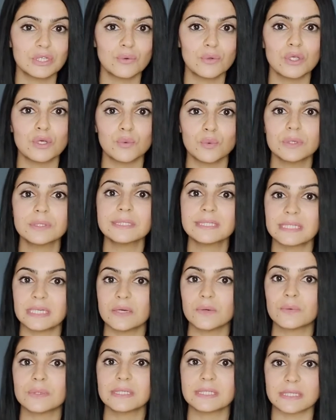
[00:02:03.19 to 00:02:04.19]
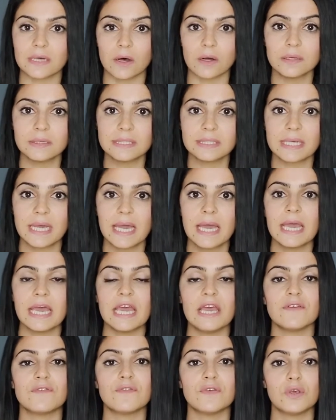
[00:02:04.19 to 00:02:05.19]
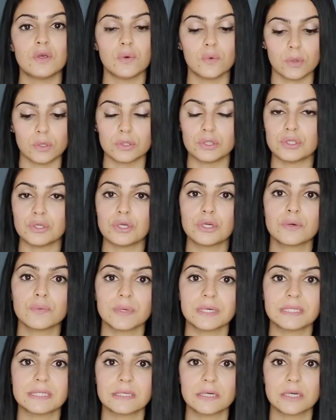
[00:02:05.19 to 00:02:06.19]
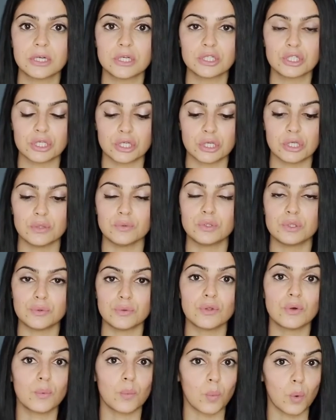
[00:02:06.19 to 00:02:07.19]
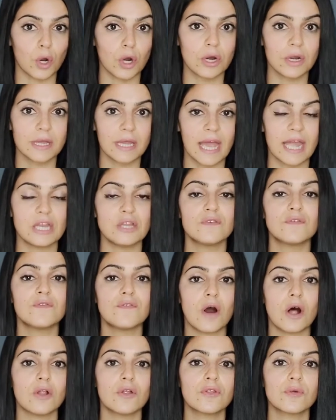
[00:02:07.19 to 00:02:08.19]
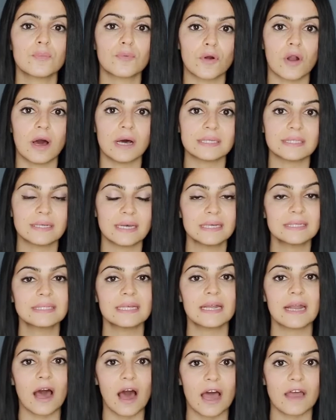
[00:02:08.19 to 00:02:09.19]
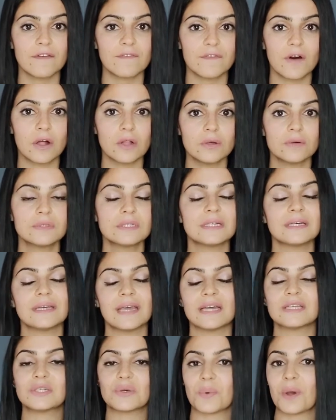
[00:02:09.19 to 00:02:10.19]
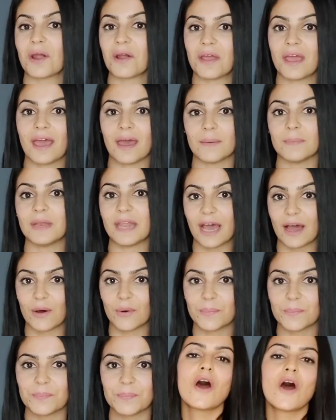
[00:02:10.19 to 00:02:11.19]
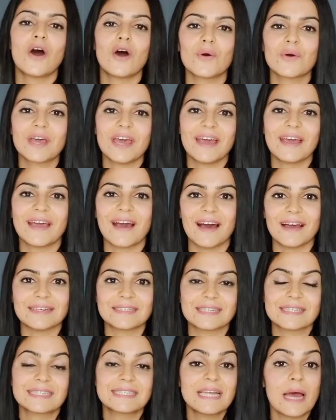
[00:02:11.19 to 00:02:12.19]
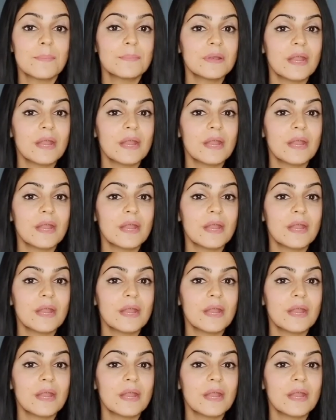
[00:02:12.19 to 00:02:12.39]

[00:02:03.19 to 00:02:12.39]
you, you will see results if you do your research, you do the work, and you follow the process that I follow to get to where I am now. Okay guys, step